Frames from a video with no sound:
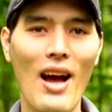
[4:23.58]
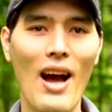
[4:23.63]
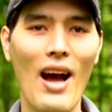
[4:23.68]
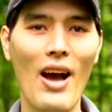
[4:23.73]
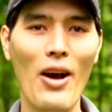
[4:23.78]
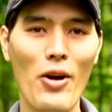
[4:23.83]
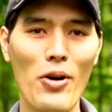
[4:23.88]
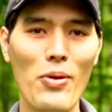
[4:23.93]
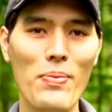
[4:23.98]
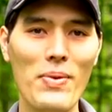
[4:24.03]
I
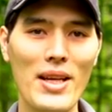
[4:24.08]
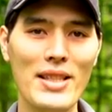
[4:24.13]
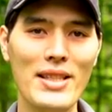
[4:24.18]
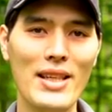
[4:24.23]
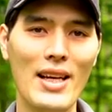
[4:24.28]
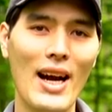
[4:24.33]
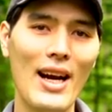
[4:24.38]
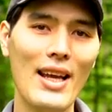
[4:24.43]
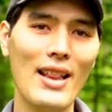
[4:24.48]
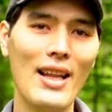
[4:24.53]
hope these
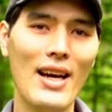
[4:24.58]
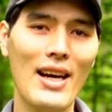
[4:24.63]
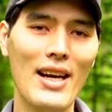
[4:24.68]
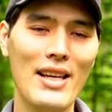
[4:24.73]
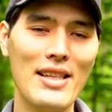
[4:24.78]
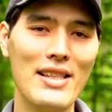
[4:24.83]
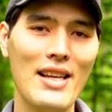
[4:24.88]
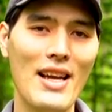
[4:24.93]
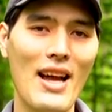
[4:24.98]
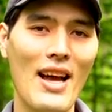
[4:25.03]

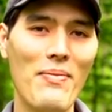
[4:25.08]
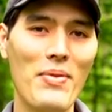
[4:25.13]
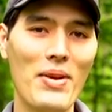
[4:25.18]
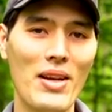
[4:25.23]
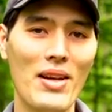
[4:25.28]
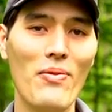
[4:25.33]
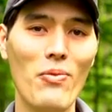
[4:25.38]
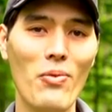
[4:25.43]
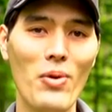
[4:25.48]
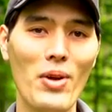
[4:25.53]
guidelines have
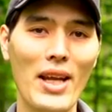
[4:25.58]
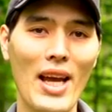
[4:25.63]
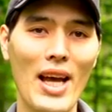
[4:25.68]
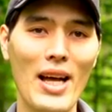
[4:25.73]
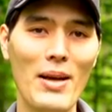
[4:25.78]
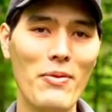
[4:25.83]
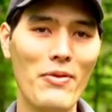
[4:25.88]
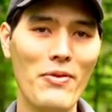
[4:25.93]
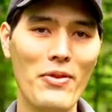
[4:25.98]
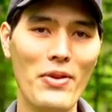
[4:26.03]
been really
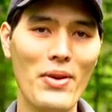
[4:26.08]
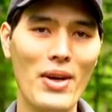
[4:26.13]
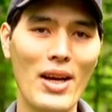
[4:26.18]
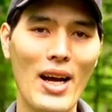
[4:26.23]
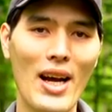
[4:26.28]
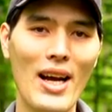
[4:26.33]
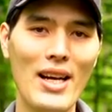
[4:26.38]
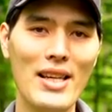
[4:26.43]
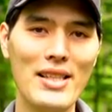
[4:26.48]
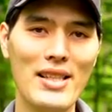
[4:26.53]
helpful for you
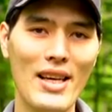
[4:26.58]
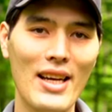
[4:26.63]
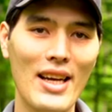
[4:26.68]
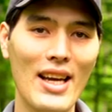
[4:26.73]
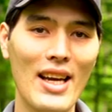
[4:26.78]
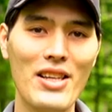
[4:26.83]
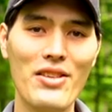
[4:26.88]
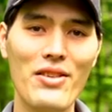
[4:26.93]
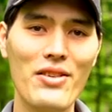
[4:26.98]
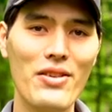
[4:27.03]
guys.
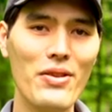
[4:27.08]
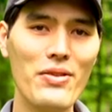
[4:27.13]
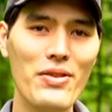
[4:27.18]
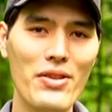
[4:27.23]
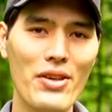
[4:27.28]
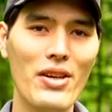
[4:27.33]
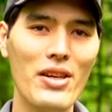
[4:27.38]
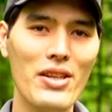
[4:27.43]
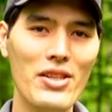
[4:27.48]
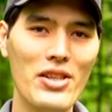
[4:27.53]
Again, use
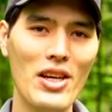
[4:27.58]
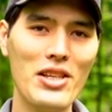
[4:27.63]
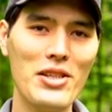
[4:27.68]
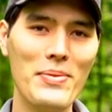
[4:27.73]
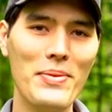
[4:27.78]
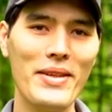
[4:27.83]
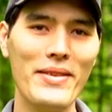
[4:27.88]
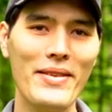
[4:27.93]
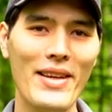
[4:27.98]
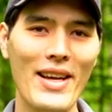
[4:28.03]
your good
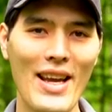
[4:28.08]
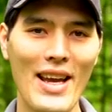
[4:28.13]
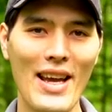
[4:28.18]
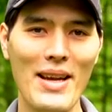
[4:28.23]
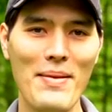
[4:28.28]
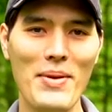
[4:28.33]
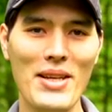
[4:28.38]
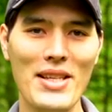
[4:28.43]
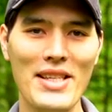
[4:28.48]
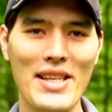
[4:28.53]
judgment
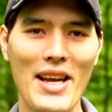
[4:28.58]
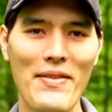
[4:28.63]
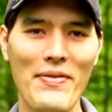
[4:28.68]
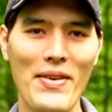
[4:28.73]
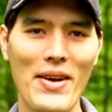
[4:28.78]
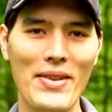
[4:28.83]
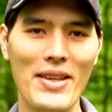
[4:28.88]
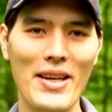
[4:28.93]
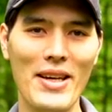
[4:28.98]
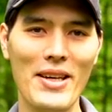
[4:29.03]
and be safe
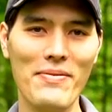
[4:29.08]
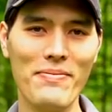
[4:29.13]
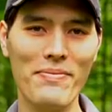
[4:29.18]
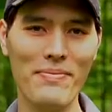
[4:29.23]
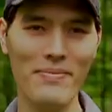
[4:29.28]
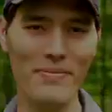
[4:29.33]
out there.